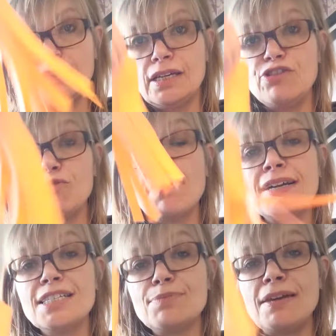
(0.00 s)
it
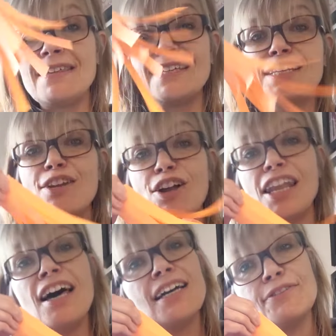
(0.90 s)
reminds me that there's a lot of
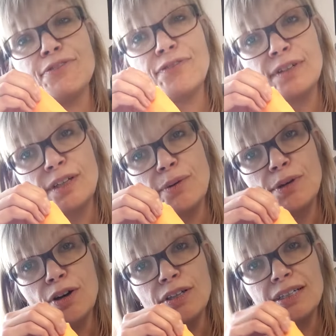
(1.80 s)
life going
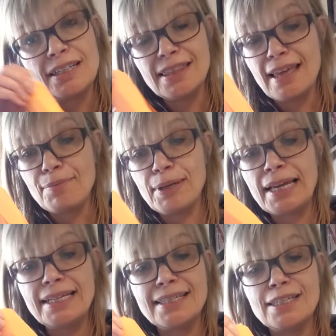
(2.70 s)
on in that
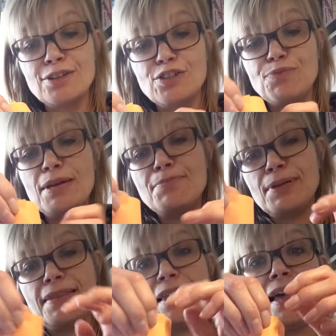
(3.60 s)
place. There's lots of
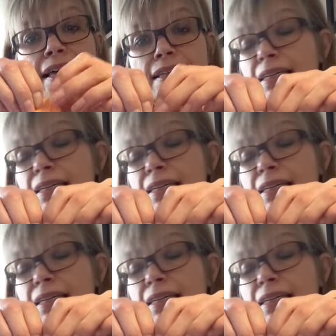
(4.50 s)
people in there.